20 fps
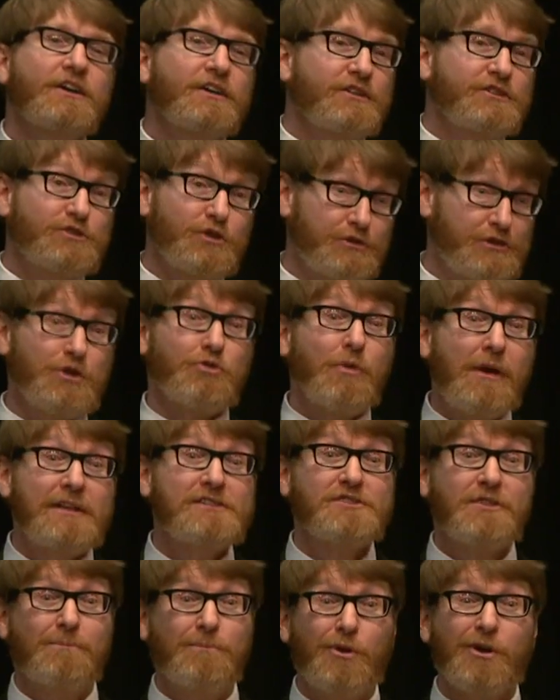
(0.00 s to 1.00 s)
So she reads
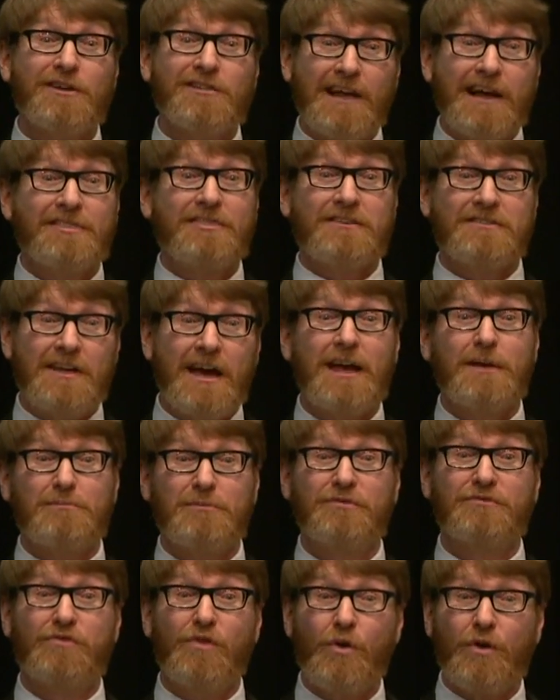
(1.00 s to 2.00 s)
the book like the night
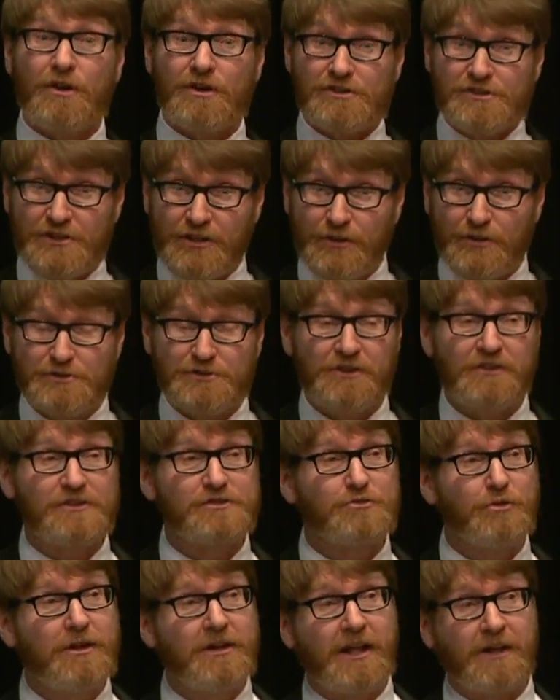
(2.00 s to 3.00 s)
before she goes to this
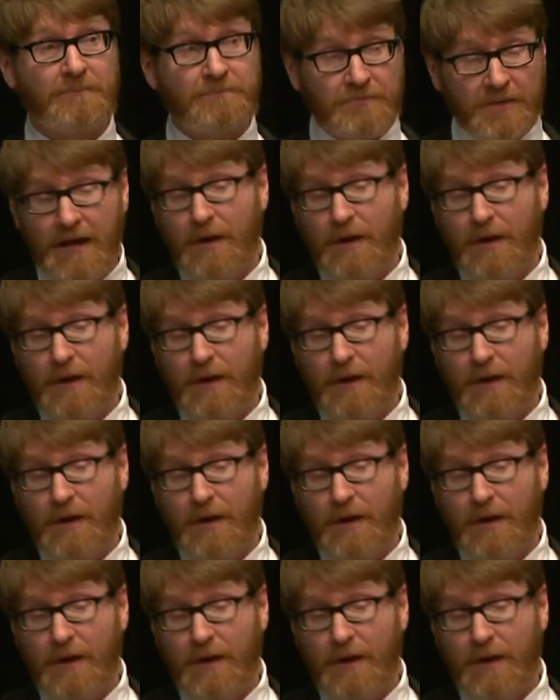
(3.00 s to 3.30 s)
reading.